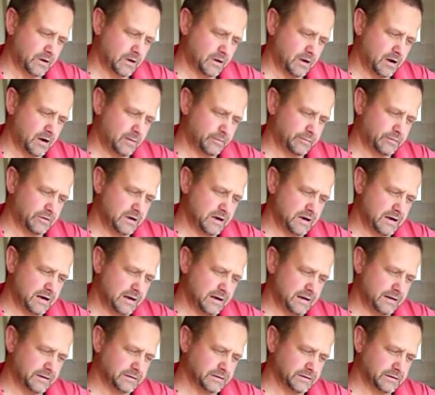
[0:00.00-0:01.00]
up
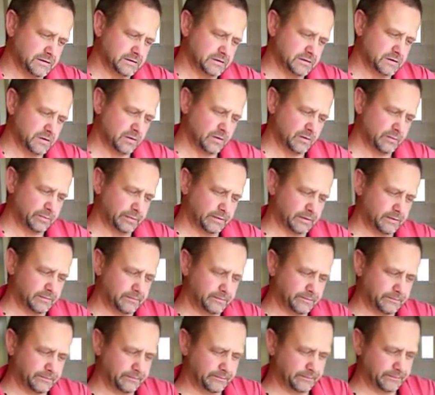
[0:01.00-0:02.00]
nearly to the top,
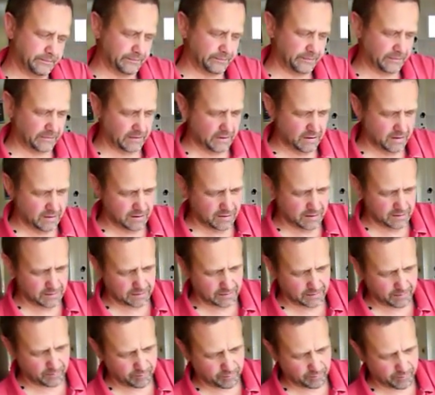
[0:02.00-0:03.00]

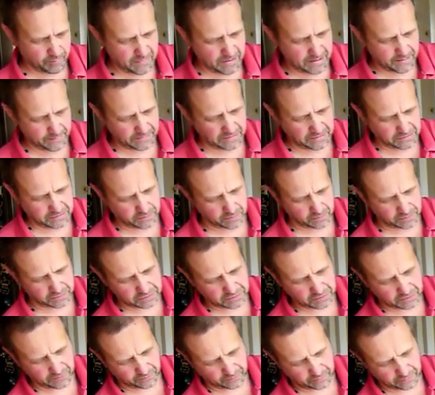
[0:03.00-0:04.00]
a millimetre or
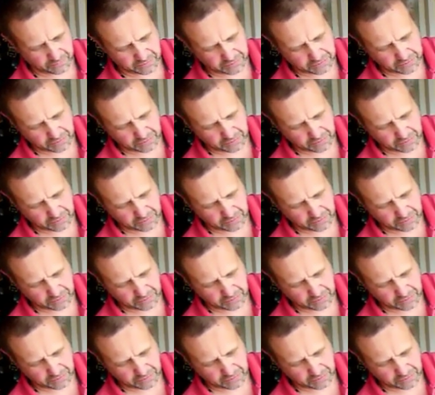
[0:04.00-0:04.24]
two from the